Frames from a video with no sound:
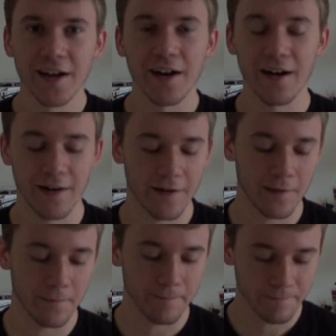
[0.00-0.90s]

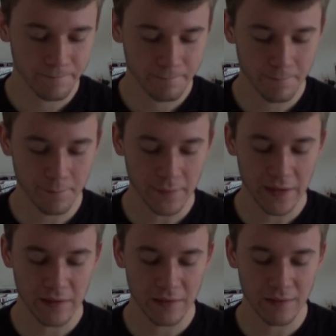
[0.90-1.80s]
I
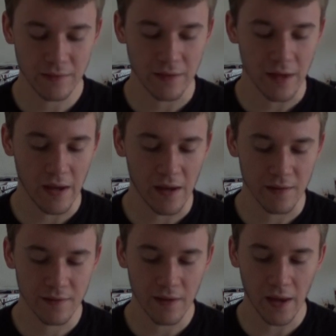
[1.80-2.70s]

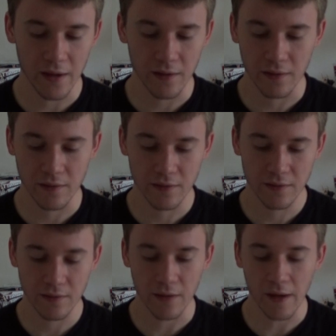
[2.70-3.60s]

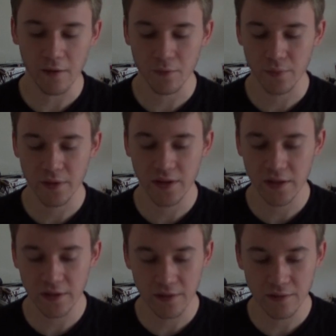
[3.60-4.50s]
don't
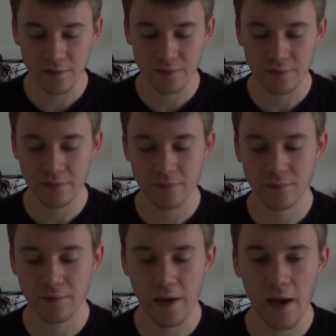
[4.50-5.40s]
really
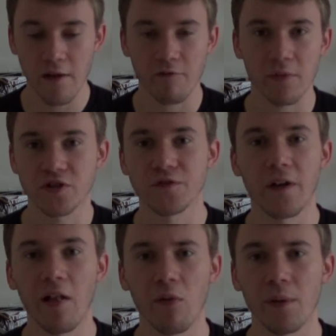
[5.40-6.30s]
have much
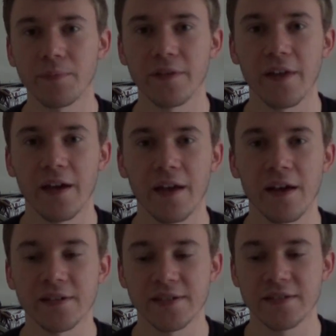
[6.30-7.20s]
follow-up to that,
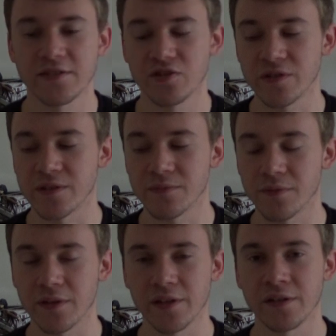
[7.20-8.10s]
guys. That's just
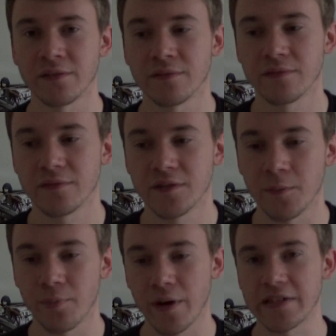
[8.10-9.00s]
really
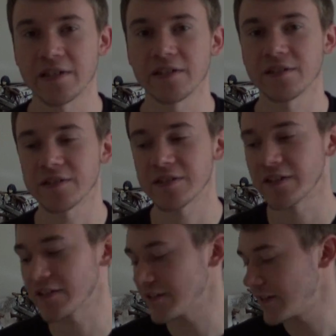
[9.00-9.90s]
depressing to
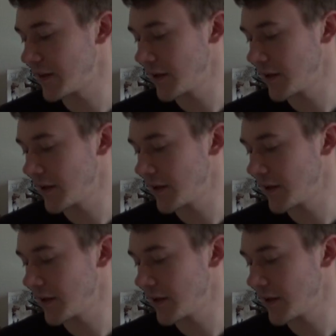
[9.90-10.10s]
see it